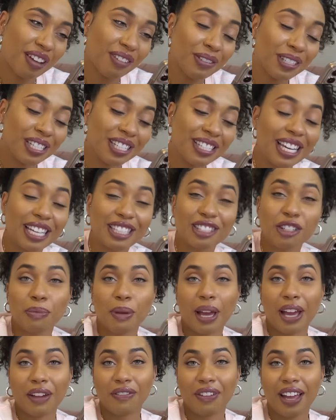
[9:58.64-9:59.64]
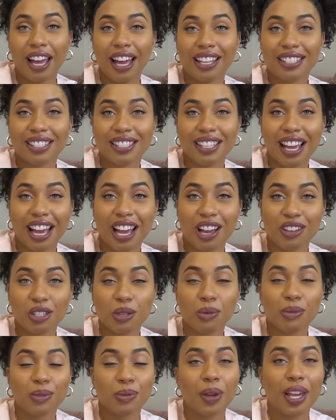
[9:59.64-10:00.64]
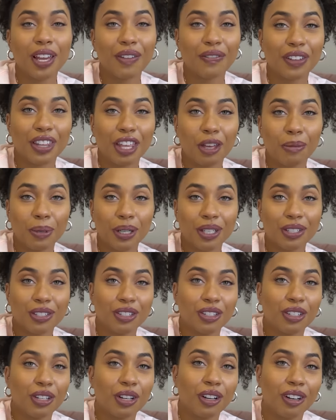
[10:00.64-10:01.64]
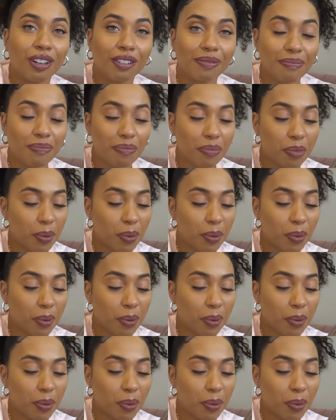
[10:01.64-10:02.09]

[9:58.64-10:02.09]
Oh, she texted back fast now. She was waiting for that picture, y'all.